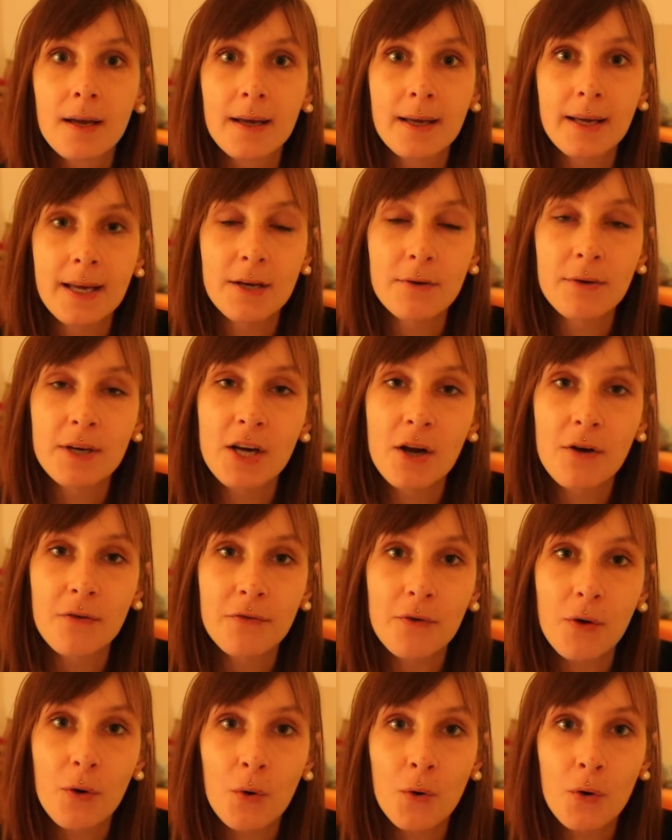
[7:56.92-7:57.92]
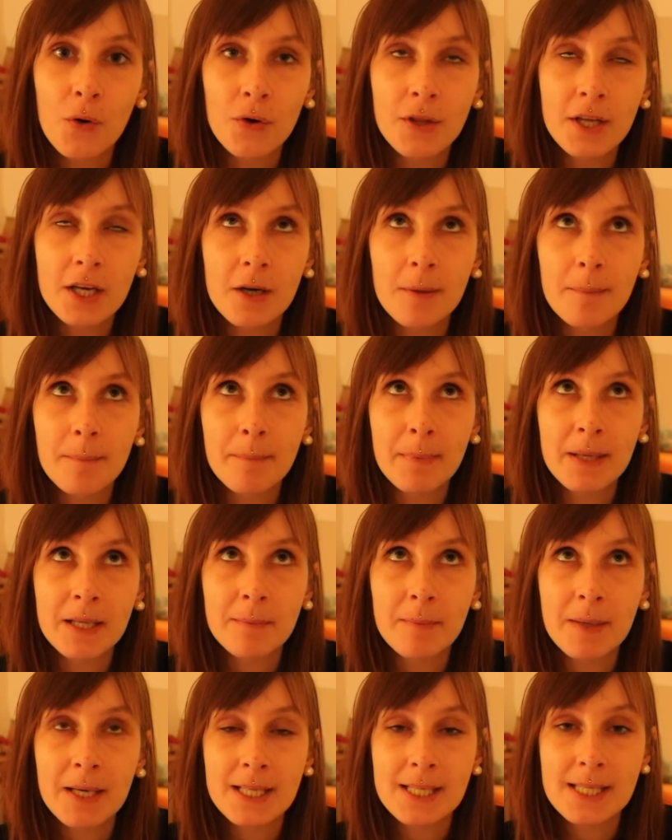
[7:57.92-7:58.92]
get rid of all the
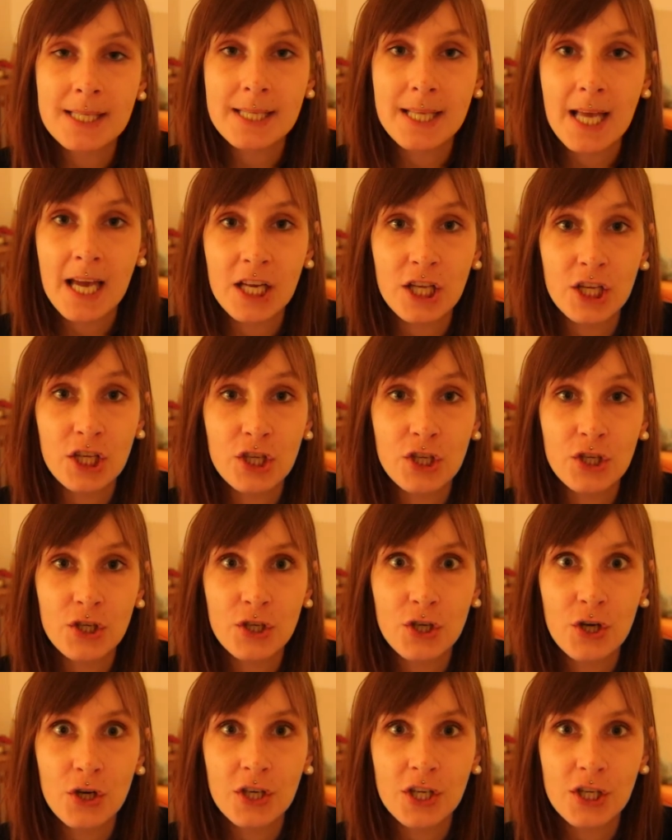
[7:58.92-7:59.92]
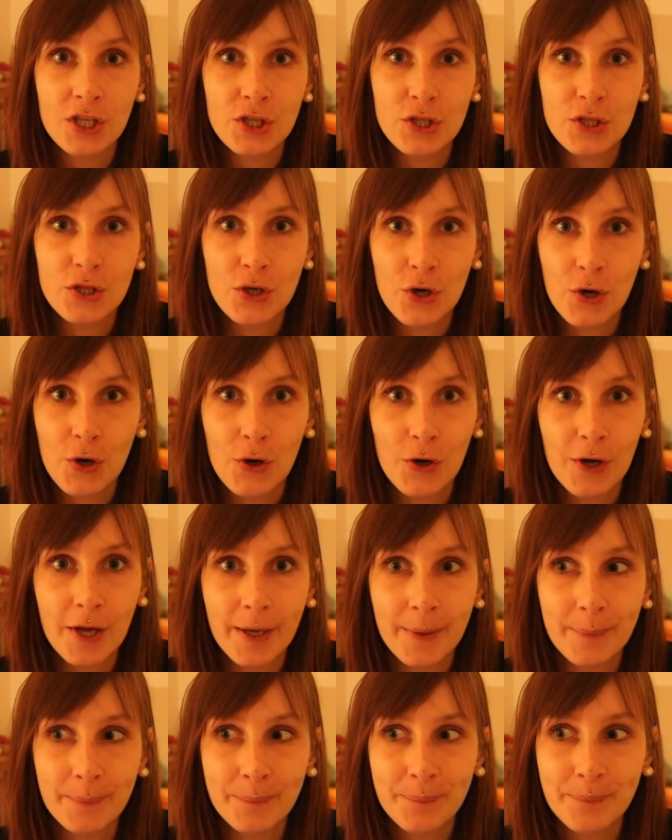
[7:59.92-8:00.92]
commitments that you don't
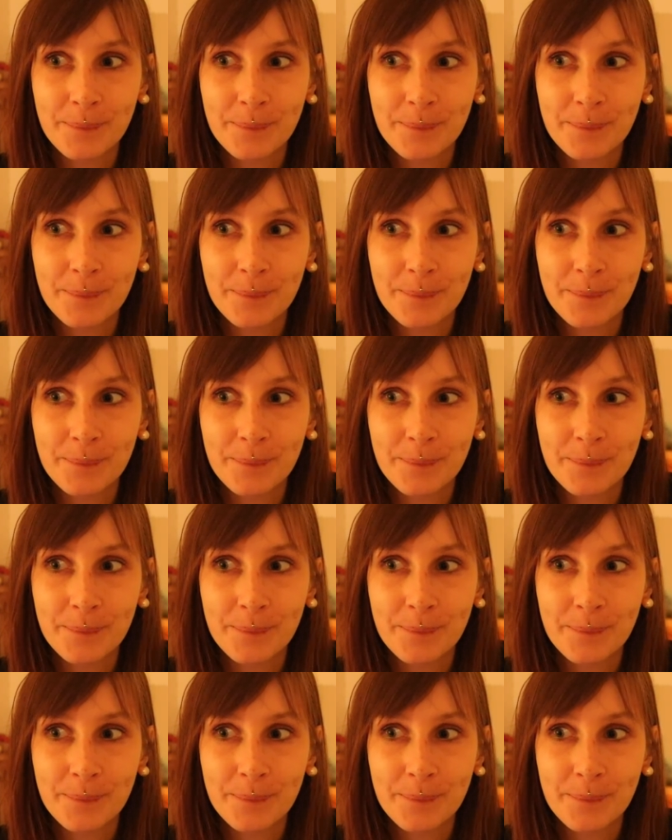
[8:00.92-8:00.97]
enjoy.